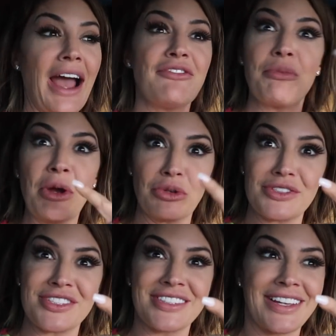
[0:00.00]
I have the
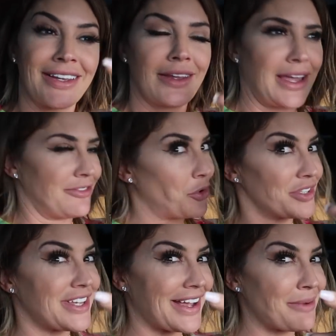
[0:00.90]
boots. And of
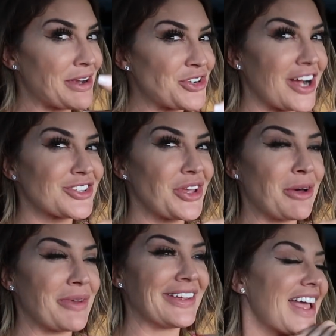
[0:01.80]
course, I got my Troxel
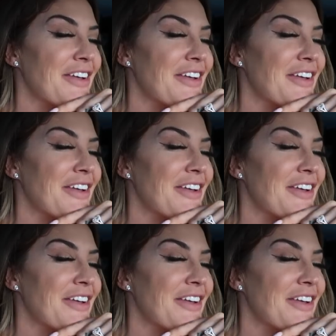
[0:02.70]
helmet.